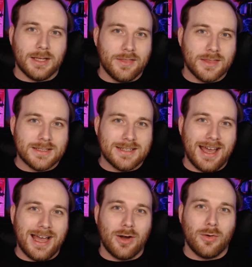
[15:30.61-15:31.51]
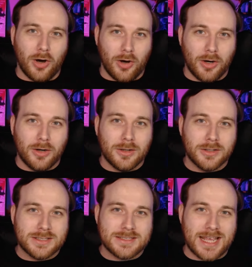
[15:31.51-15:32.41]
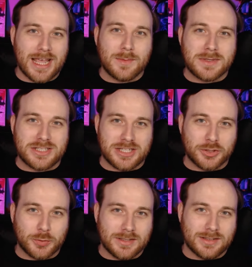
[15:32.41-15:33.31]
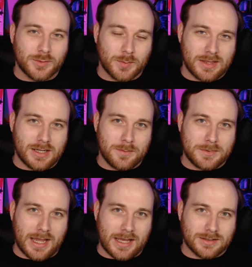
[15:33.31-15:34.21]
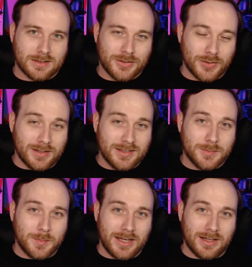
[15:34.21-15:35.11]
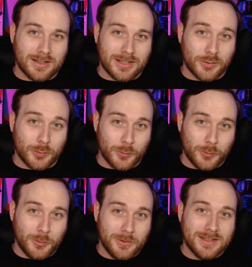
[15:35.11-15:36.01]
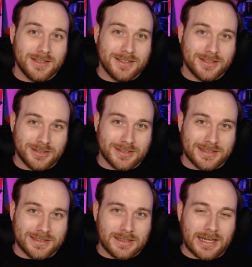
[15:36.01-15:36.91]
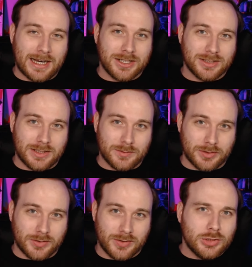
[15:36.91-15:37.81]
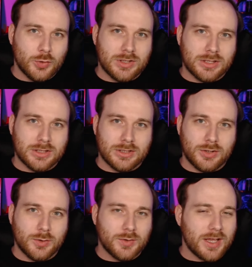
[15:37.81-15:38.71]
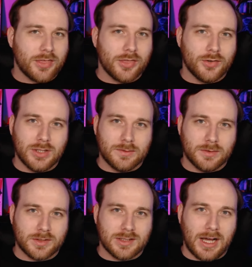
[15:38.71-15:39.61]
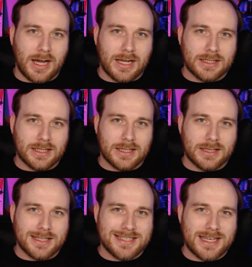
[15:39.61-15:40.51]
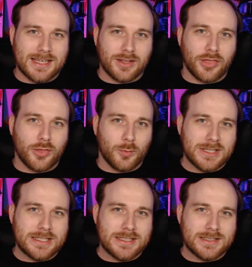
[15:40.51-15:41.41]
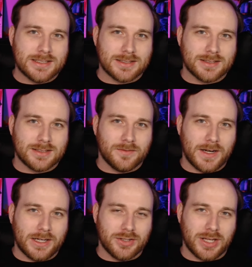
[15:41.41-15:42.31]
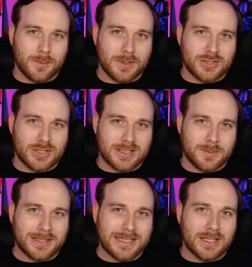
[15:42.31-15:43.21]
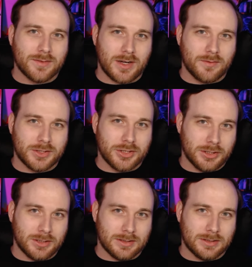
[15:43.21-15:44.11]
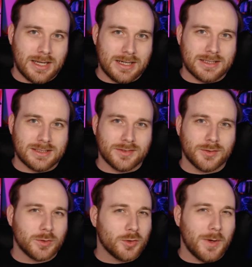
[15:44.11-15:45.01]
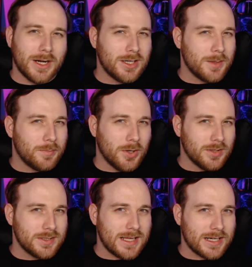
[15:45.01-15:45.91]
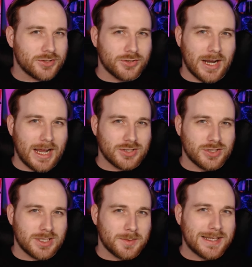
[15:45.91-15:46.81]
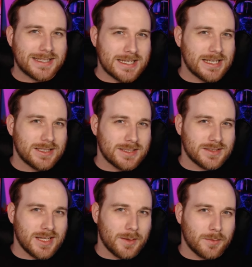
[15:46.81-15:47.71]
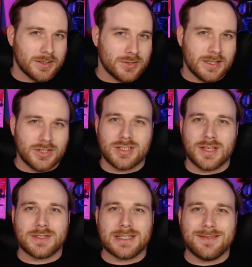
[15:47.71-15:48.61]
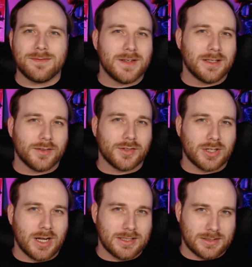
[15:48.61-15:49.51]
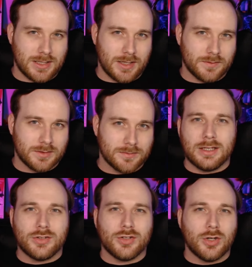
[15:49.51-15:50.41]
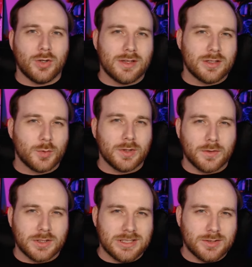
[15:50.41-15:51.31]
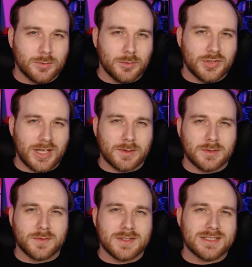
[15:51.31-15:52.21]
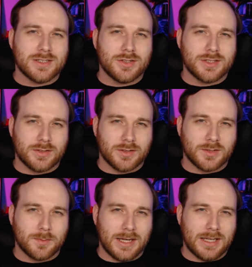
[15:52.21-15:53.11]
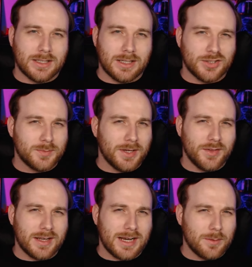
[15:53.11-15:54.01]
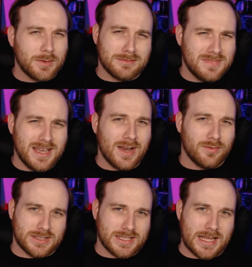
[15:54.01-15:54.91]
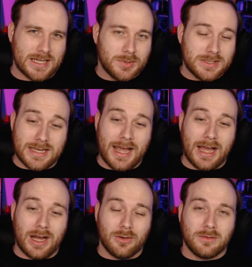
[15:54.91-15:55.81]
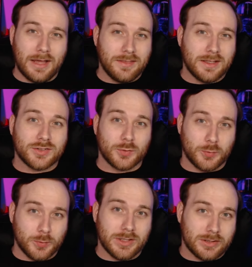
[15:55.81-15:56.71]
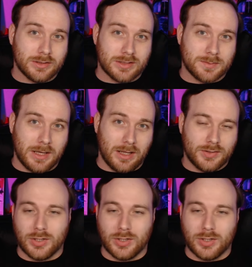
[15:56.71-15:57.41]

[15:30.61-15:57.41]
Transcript: And then now all the damage increases with an upcast. So this spell is really good at higher levels. You could use a 3rd level slot and they take 3d6 fire damage at the beginning of every turn. And it doesn't require a bonus action or action to maintain this damage. They just have to keep failing their con saves. And so in the 2014 rules, I would have considered Searing Smite a spell that I would never take. But now I think it's a really good spell.